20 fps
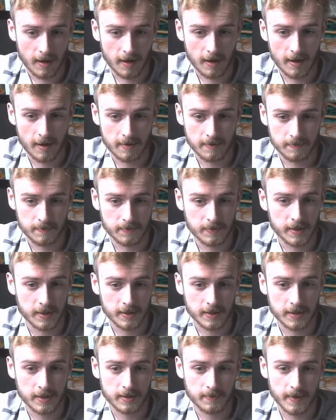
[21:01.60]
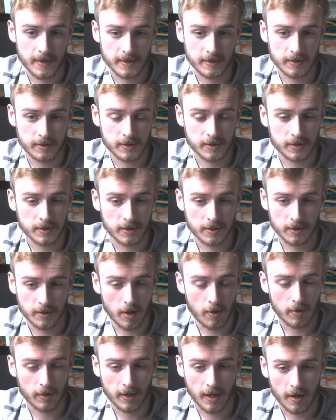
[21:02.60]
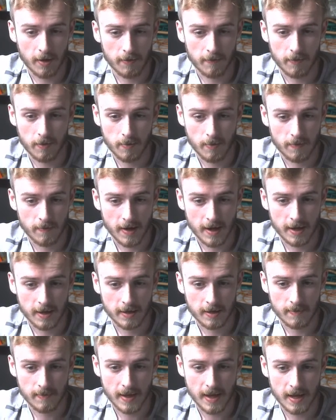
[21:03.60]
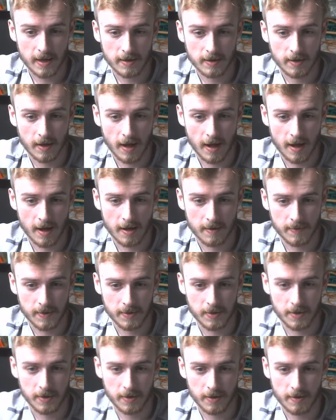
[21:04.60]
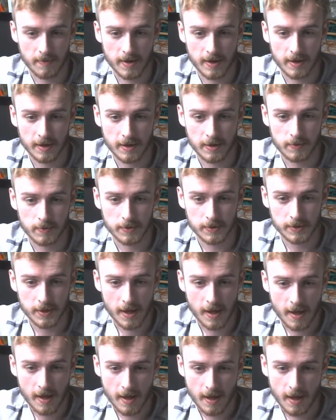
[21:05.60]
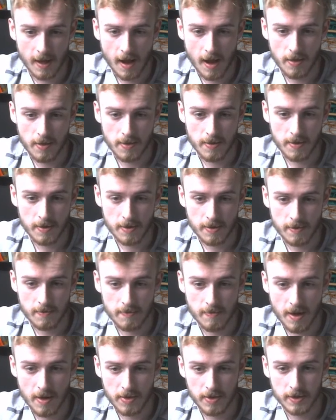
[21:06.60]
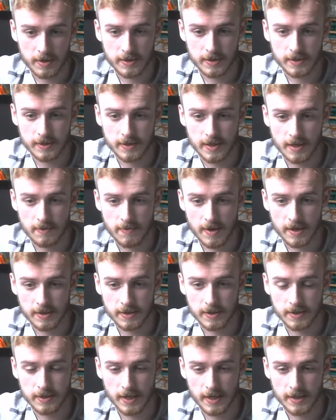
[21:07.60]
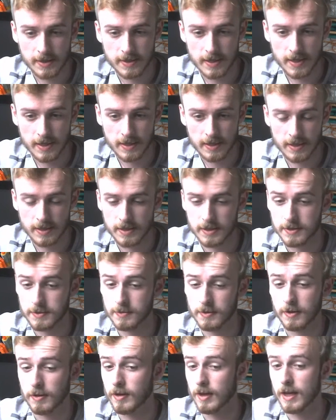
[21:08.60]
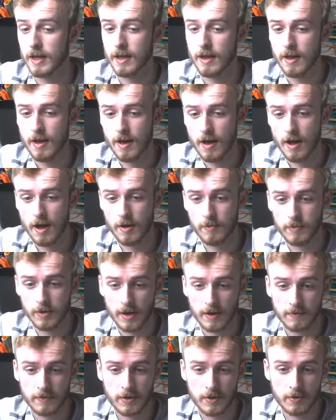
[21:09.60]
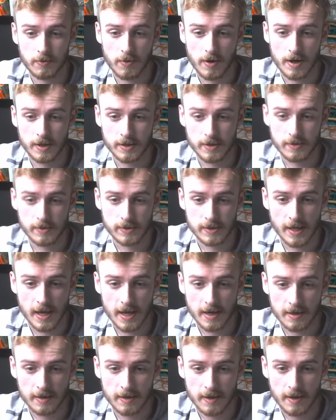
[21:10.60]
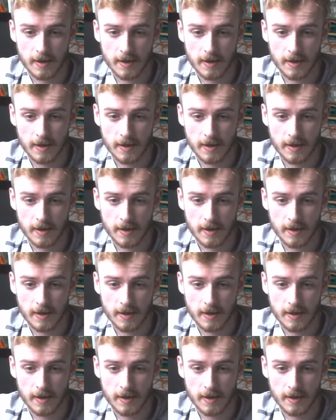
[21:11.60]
This is basically just the lowercase form of any command in this command.equals. And then this message, send message async, is really whatever you want to send.